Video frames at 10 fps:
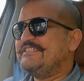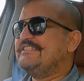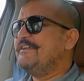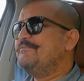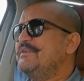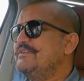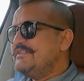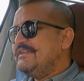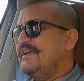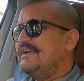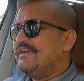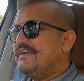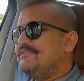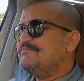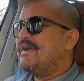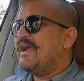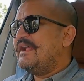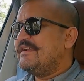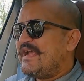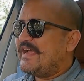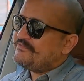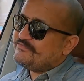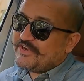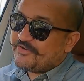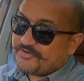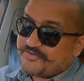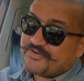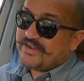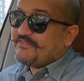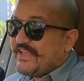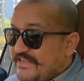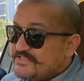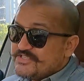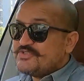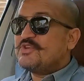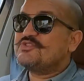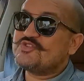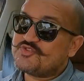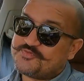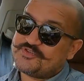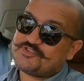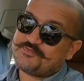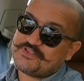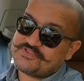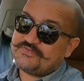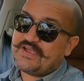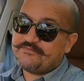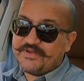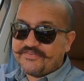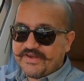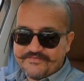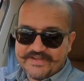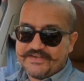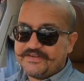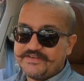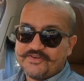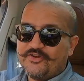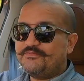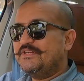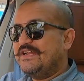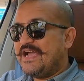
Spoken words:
stable, and very good to drive. The engine is also super responsive. I've been driving it in normal